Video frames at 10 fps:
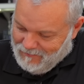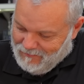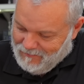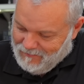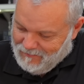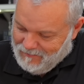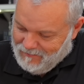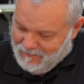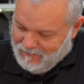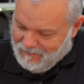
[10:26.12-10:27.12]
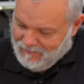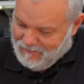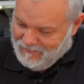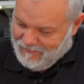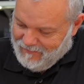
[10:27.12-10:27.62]

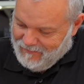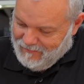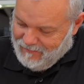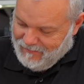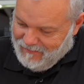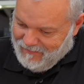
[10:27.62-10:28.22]
(silent)